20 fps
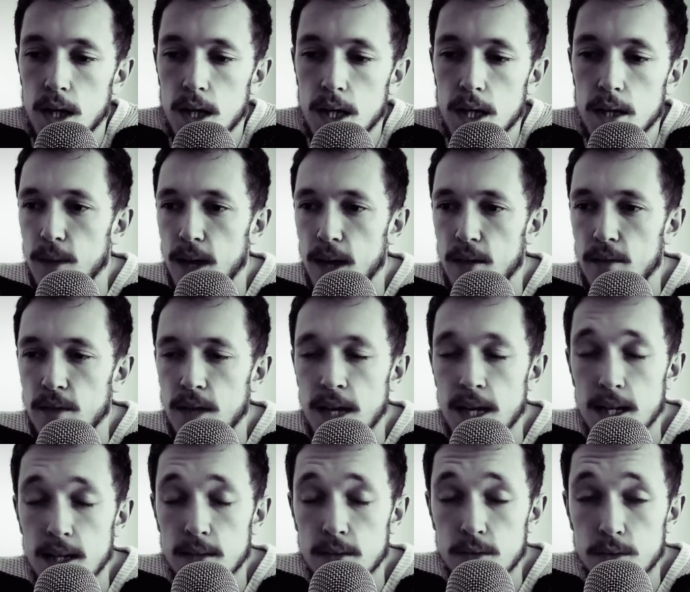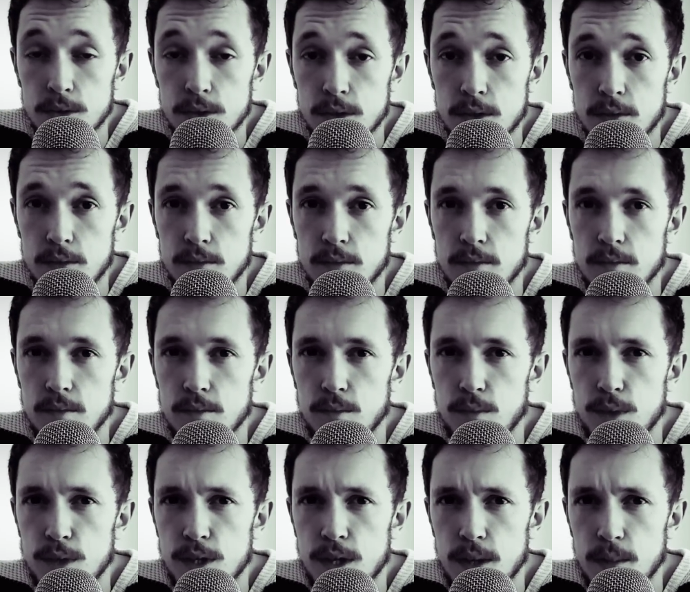And we have A-levels,
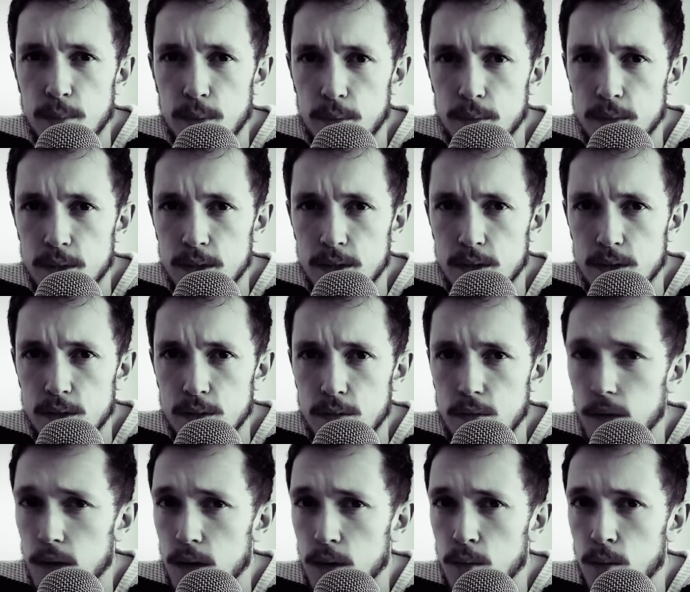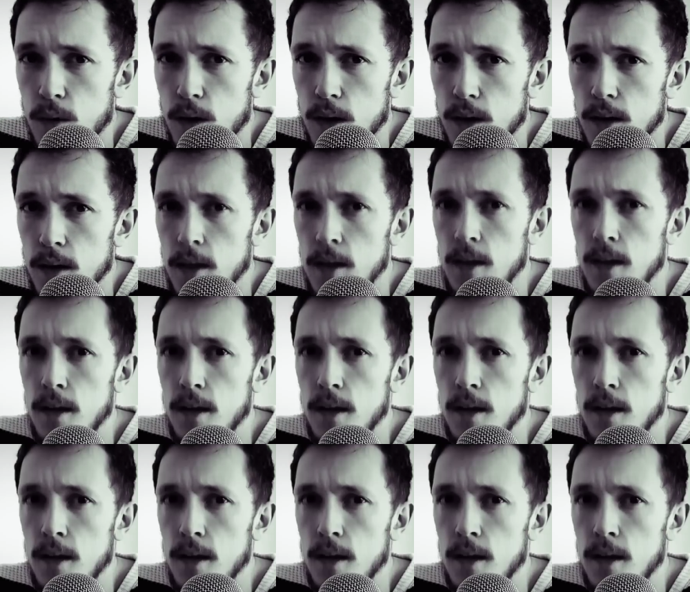which I popped into for a little while.